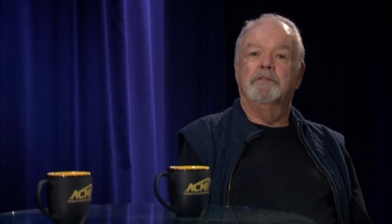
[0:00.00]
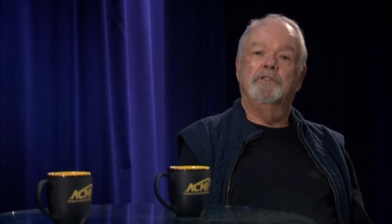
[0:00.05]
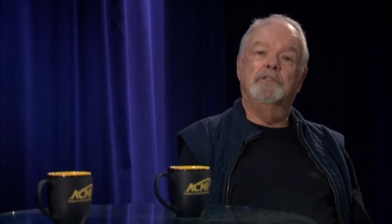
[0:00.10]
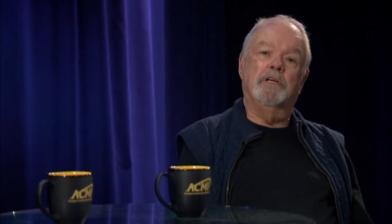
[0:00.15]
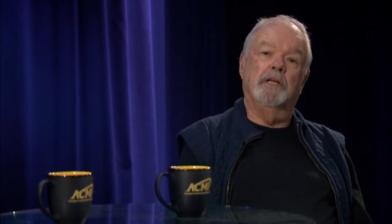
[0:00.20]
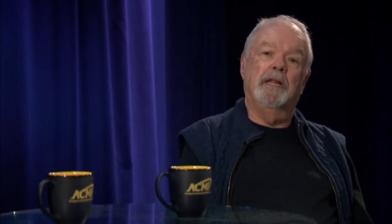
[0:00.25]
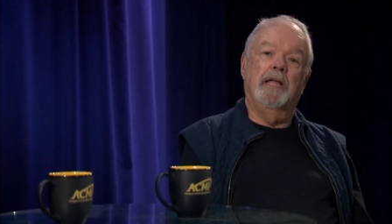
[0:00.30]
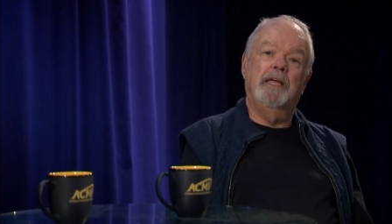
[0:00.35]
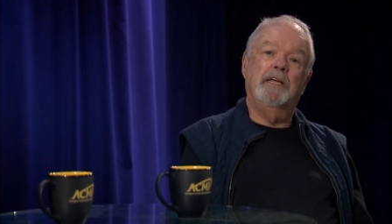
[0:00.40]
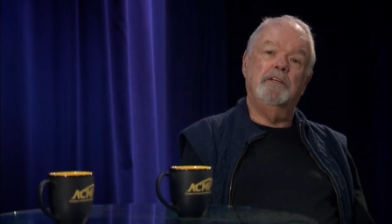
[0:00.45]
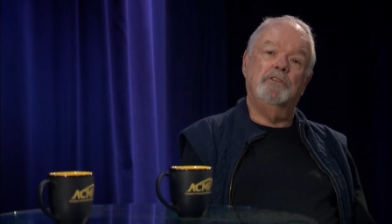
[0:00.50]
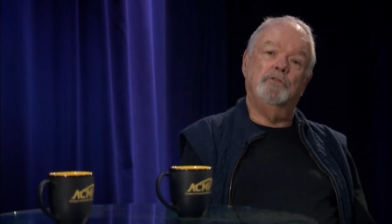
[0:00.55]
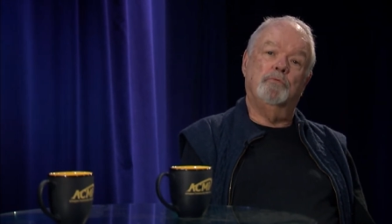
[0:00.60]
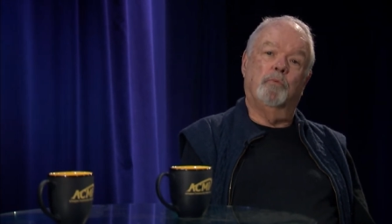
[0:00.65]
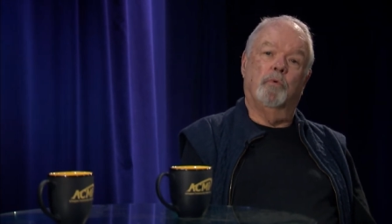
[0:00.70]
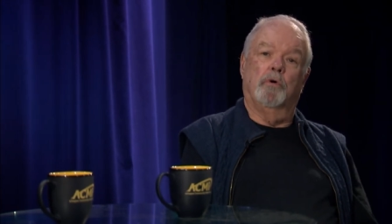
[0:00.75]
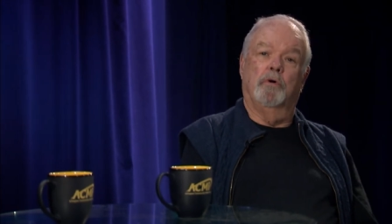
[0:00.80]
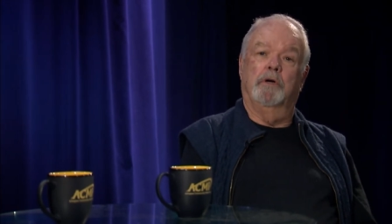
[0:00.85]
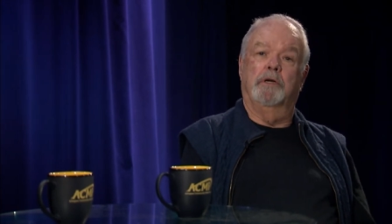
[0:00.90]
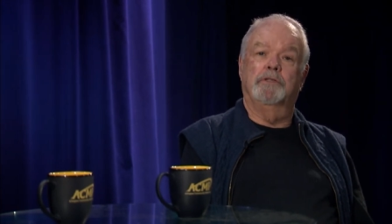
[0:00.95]
Today's
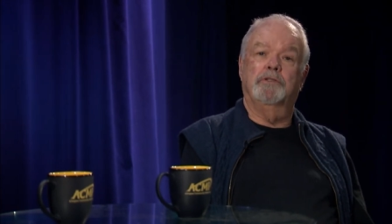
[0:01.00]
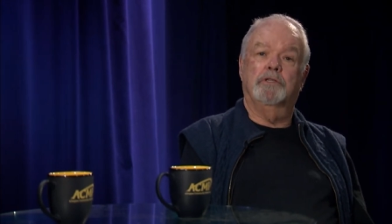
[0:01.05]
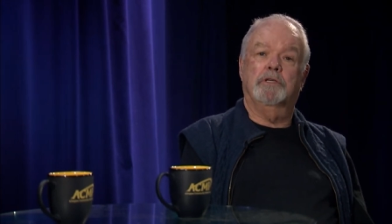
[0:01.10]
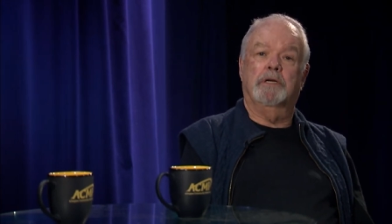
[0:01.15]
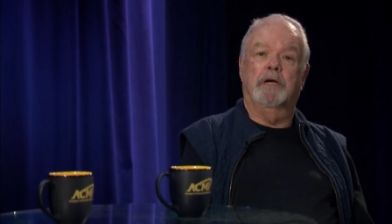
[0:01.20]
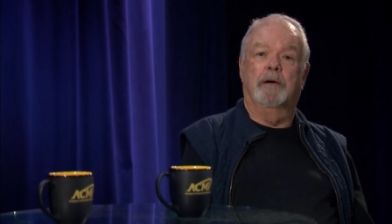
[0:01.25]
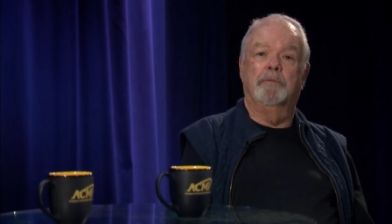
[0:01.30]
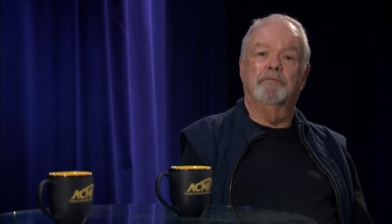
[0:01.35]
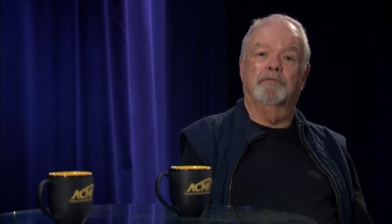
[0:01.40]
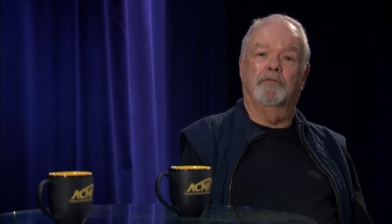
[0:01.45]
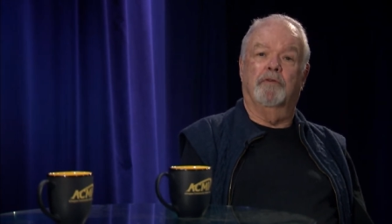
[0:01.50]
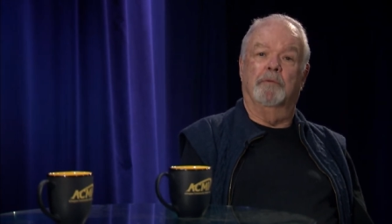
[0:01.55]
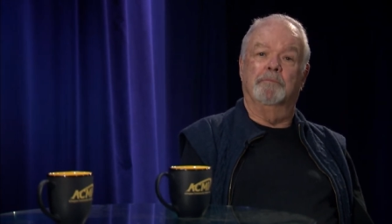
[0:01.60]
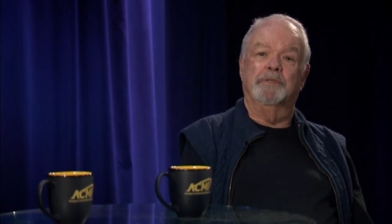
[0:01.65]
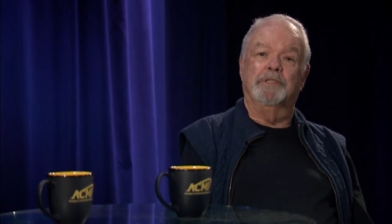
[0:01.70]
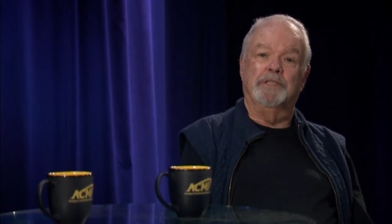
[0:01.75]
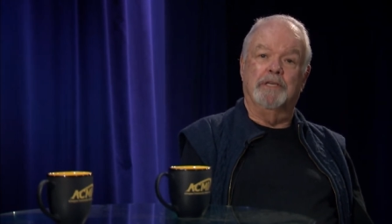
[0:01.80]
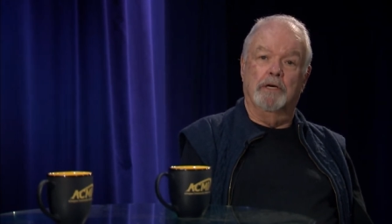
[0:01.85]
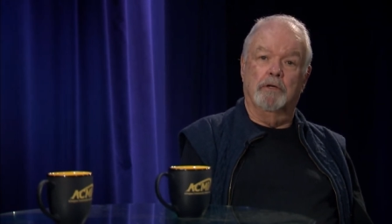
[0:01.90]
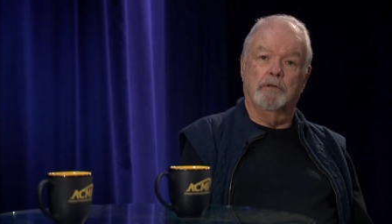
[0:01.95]
words come
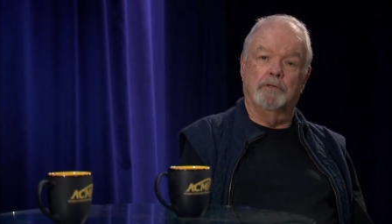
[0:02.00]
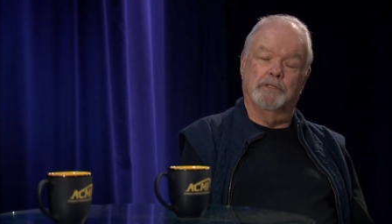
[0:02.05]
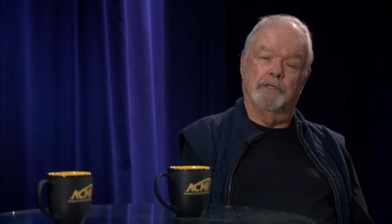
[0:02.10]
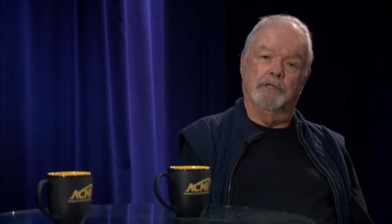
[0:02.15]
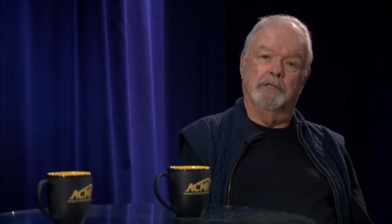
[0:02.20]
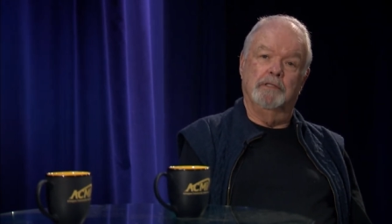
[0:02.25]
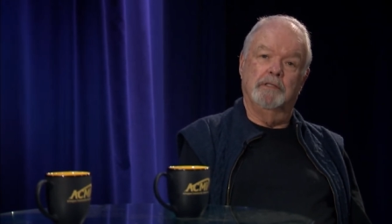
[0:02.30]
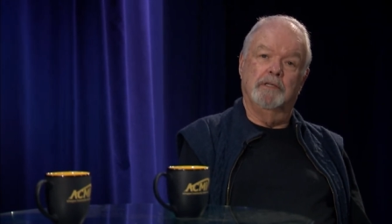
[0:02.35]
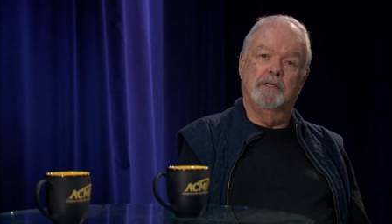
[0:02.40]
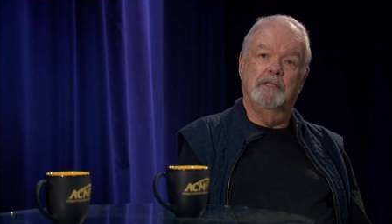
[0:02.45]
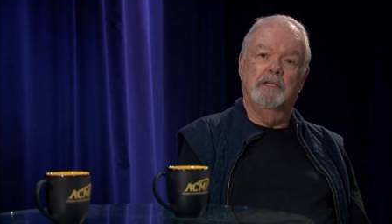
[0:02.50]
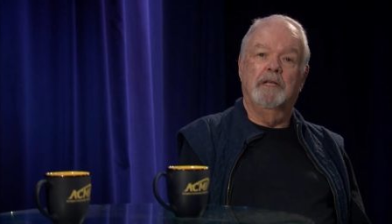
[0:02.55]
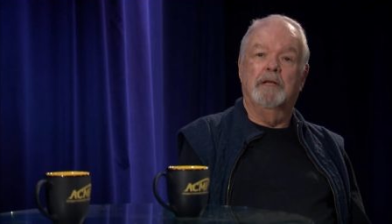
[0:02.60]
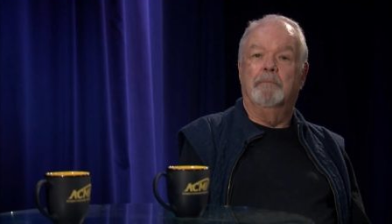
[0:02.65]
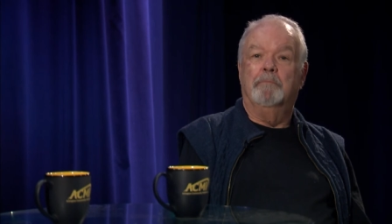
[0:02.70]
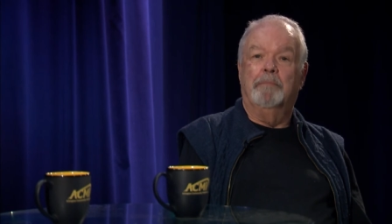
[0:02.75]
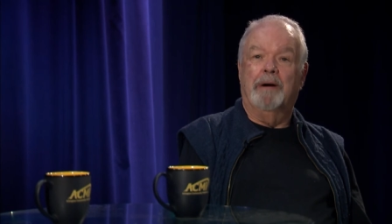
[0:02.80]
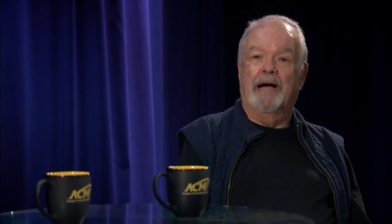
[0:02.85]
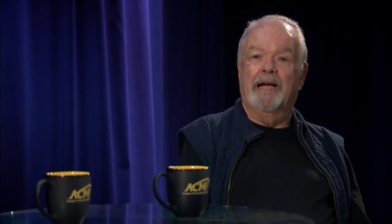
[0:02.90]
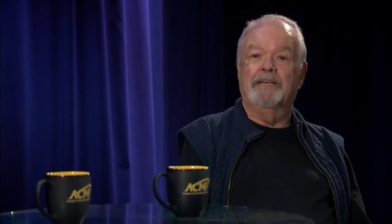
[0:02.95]
from Gilded
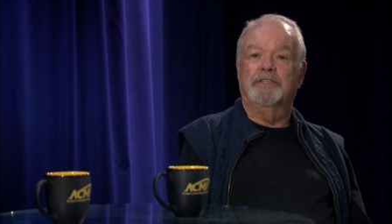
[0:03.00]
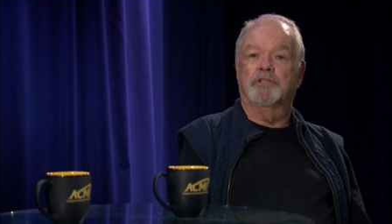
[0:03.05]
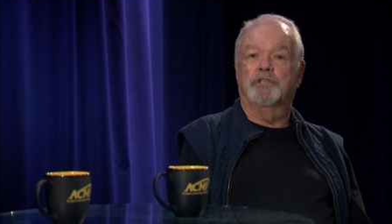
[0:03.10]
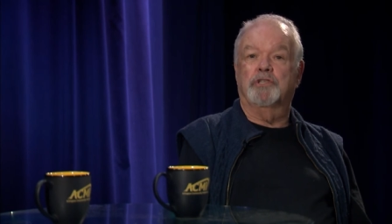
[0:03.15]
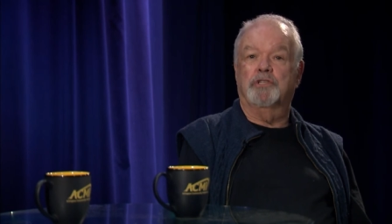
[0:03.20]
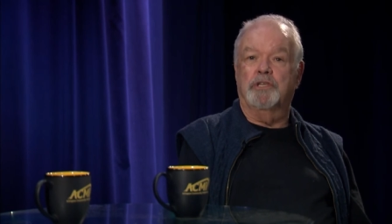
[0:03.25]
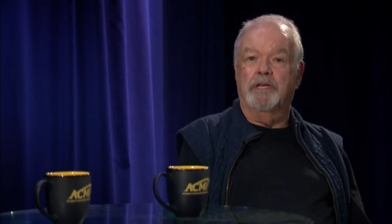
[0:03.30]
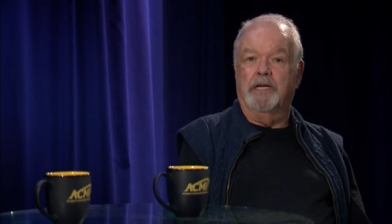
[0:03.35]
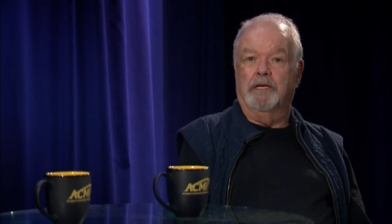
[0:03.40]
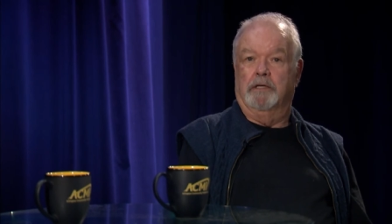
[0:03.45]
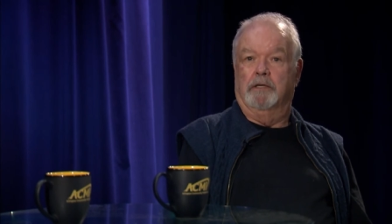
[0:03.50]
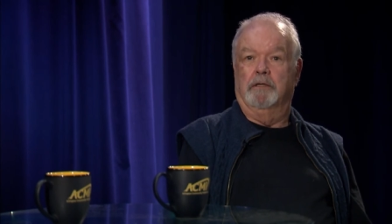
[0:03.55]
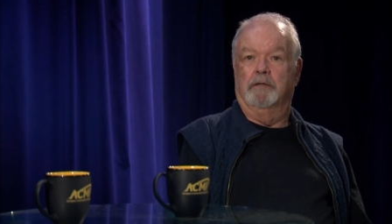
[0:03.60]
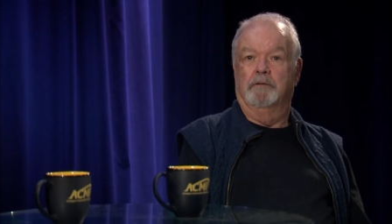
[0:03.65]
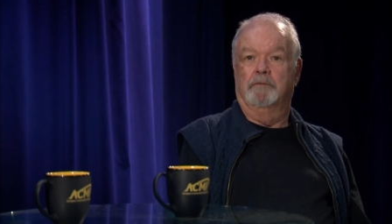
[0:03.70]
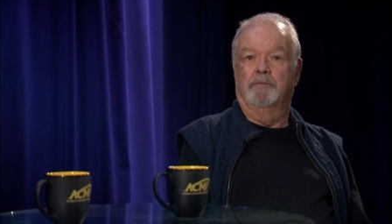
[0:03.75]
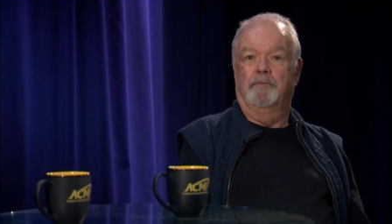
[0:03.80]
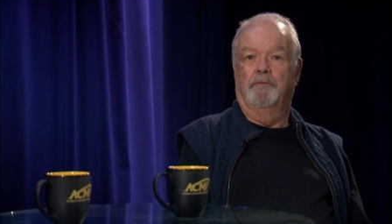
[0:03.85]
by Cyn.